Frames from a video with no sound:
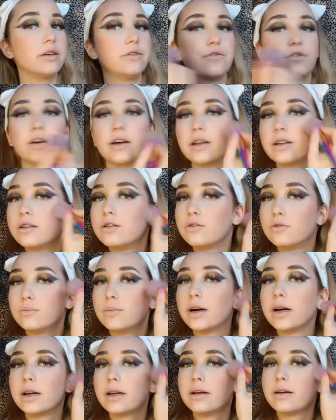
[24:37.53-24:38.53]
if I do
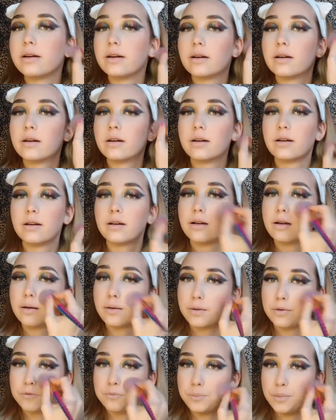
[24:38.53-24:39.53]
my
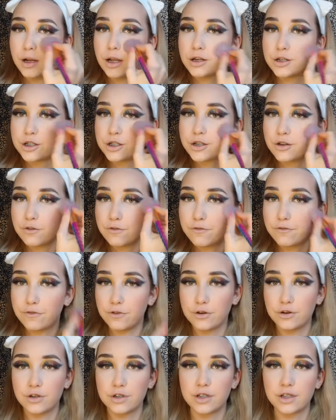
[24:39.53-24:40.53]
blush
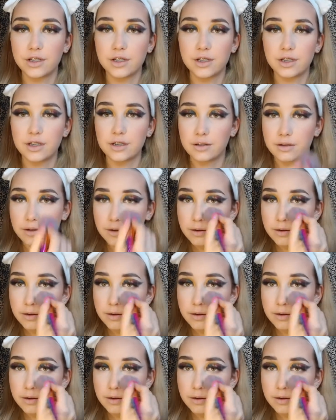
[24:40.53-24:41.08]
first.